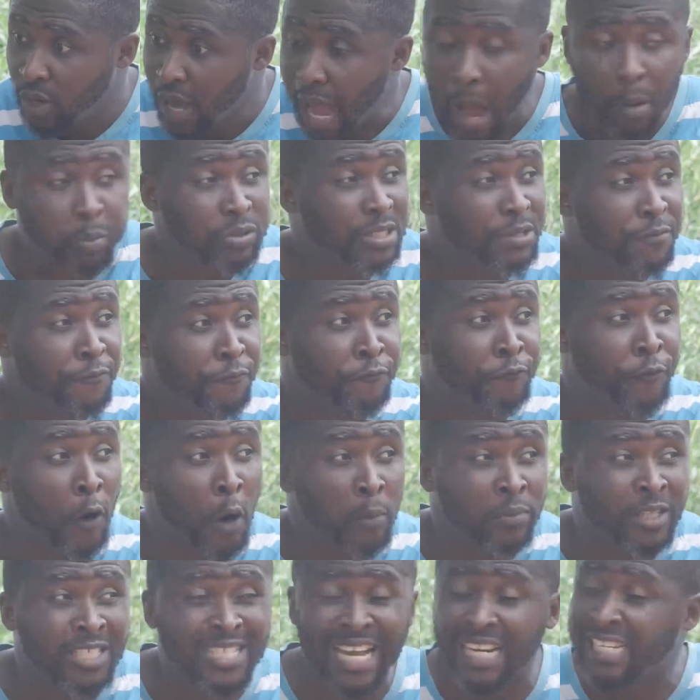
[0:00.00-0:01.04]
I was
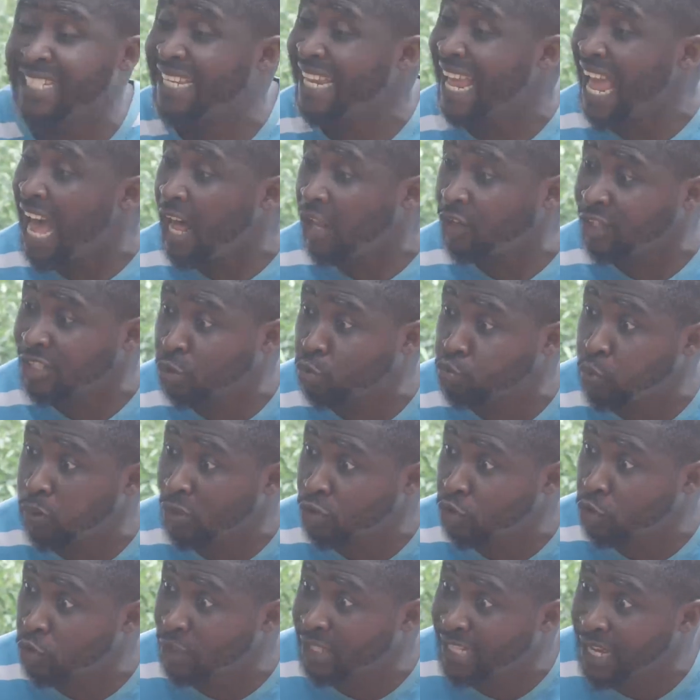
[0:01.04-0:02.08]
informed that the elders
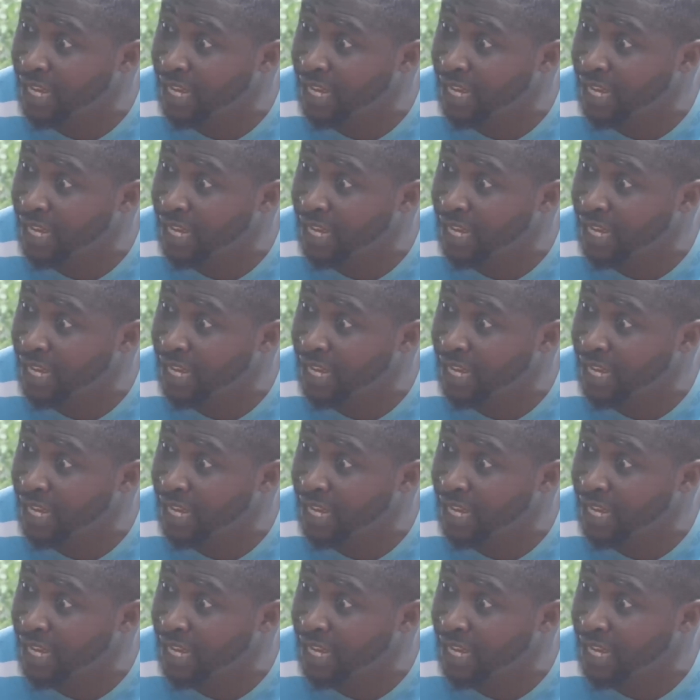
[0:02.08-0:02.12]
wants to